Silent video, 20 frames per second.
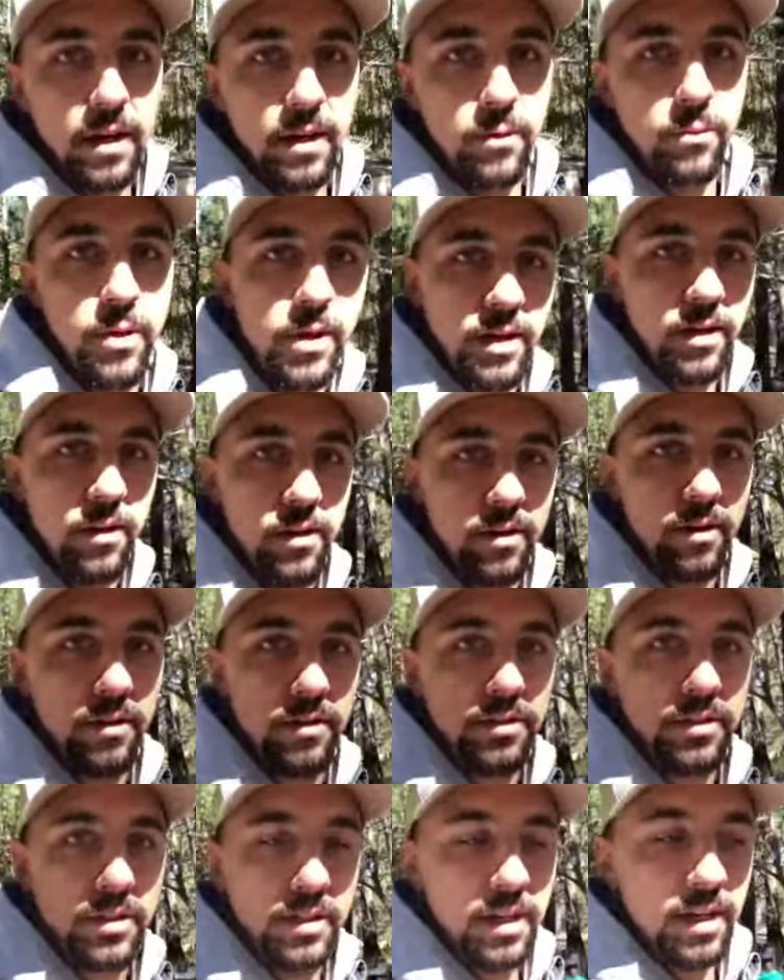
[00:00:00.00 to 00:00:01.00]
We are
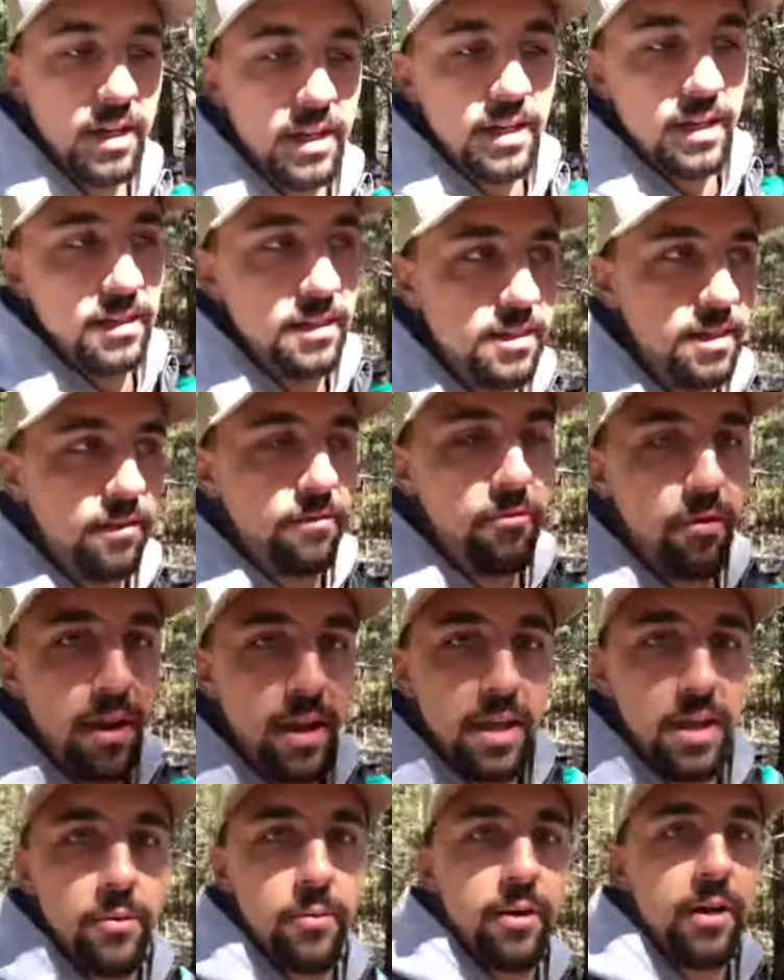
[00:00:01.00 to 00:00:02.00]
just kind of getting stuff
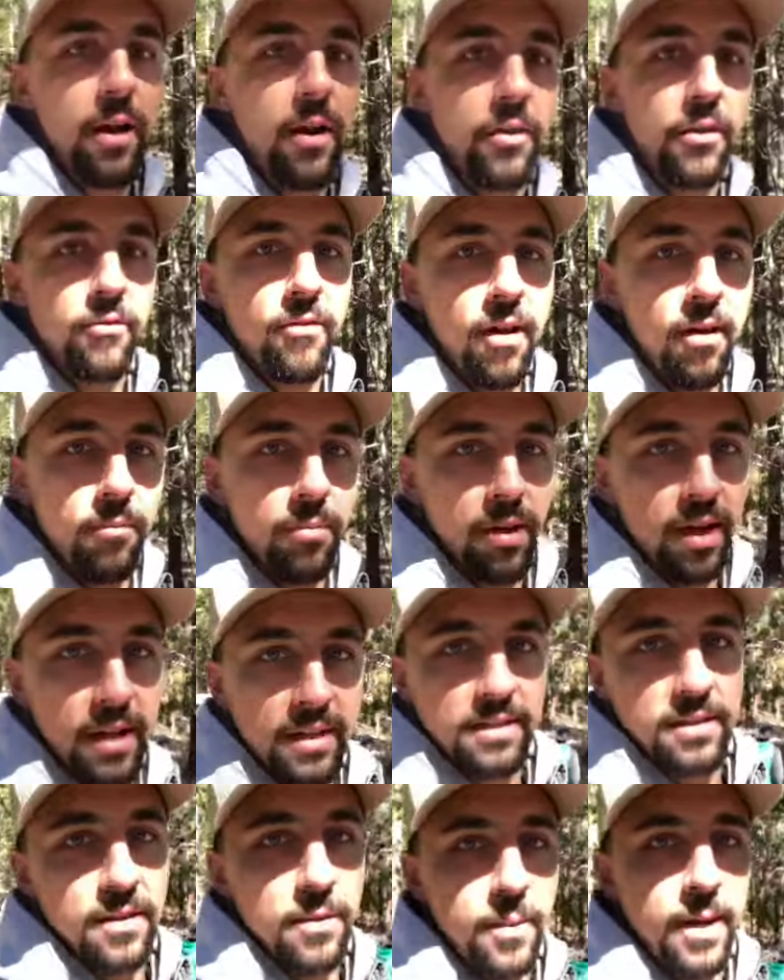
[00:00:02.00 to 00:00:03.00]
ready. We got all the ground
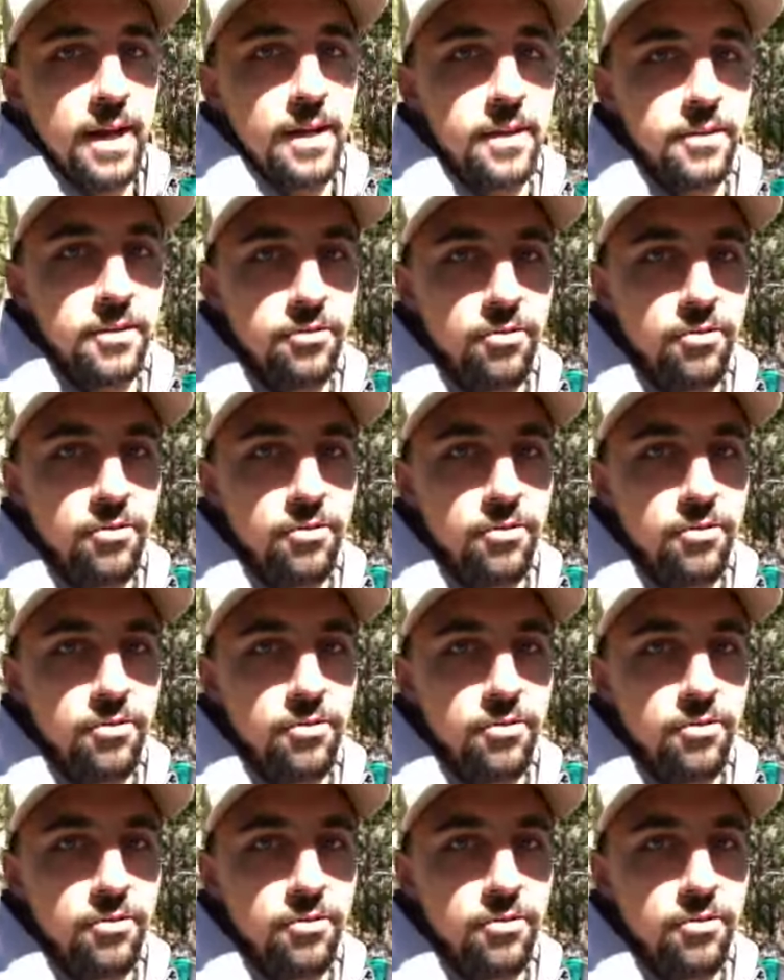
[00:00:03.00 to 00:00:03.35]
blinds in the back of the